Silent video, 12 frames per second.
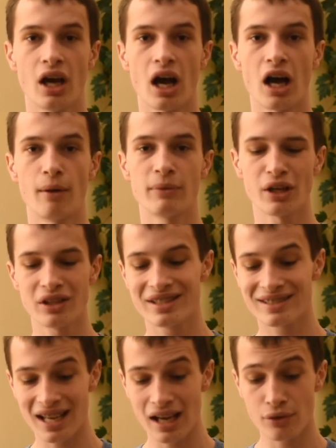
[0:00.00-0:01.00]
The
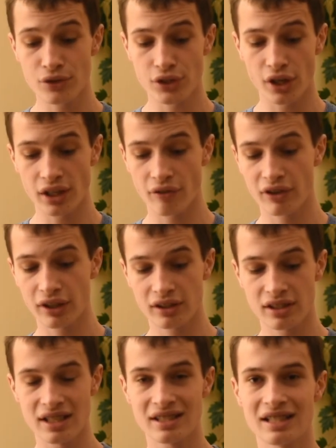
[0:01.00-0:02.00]
only downside I think
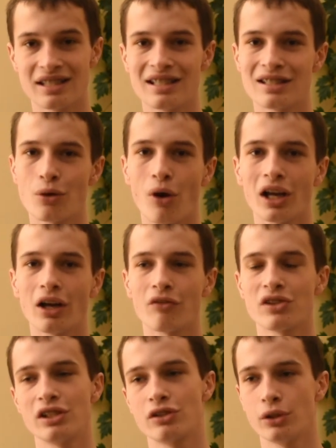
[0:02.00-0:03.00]
to this is it's quite
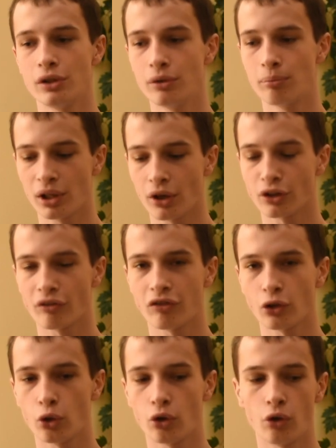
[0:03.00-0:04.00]
obviously, so you put it on the
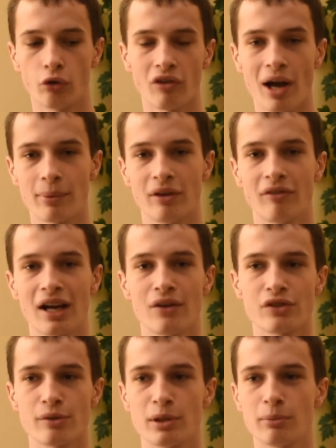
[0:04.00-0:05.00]
floor or wrap it
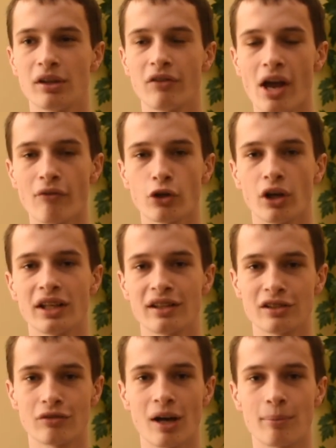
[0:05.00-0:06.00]
around something, but if you haven't got
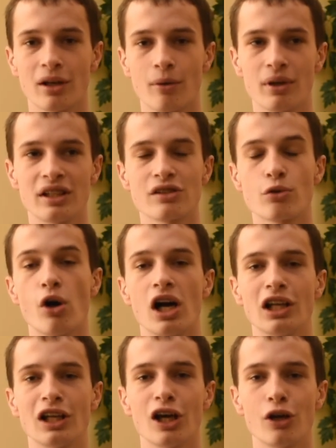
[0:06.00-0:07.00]
anything to wrap it up with, it's
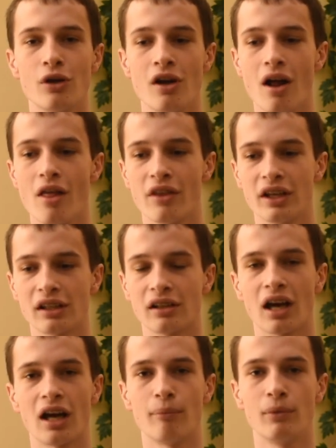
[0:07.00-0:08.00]
quite a low thing.
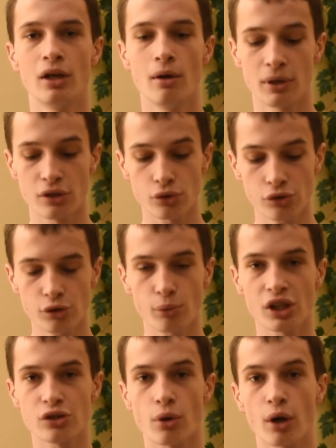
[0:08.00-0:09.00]
But it also
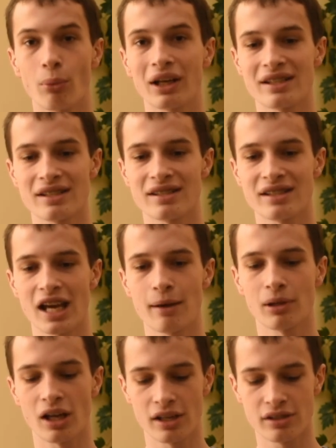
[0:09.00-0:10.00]
works quite well as a
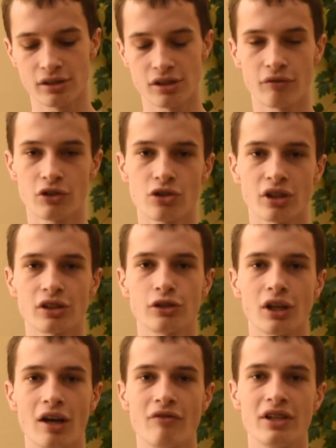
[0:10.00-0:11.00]
stabilizer, so if you're trying to
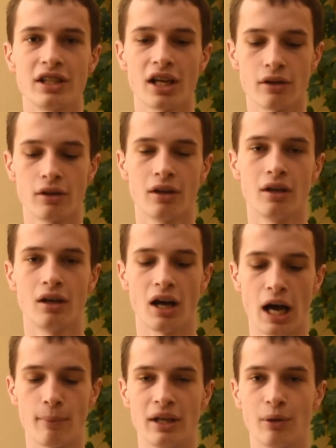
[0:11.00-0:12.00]
do like video,
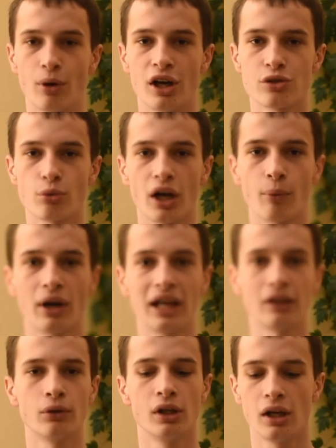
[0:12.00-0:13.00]
it works quite
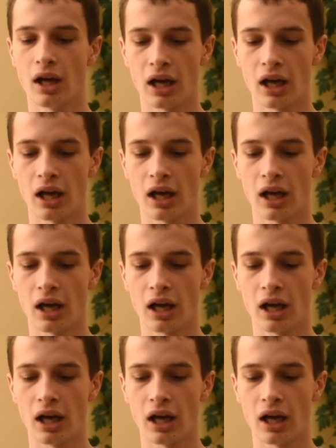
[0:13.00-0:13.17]
well.